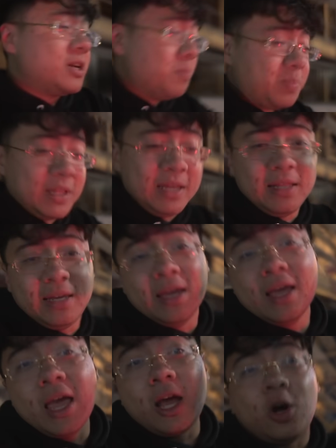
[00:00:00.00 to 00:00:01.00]
completely.
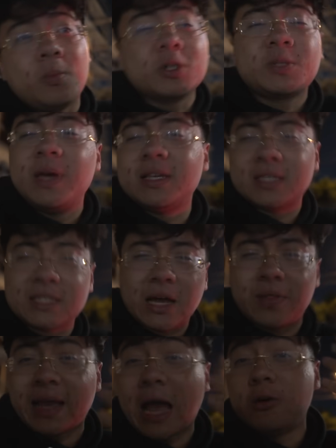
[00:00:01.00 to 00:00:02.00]
It almost makes it
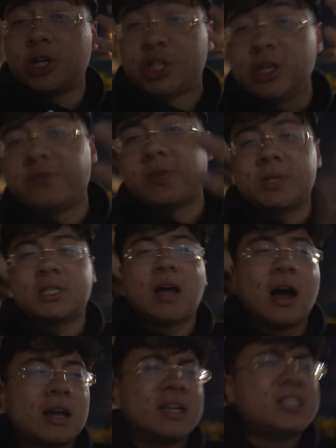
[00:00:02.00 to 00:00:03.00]
sound like how it should from
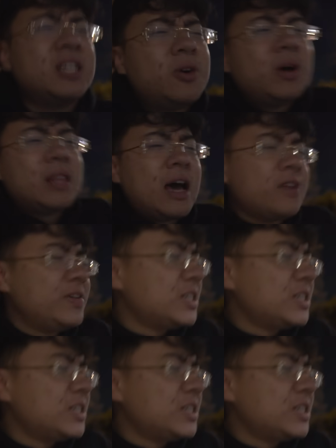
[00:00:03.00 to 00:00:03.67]
stock. Cause you know, a lot of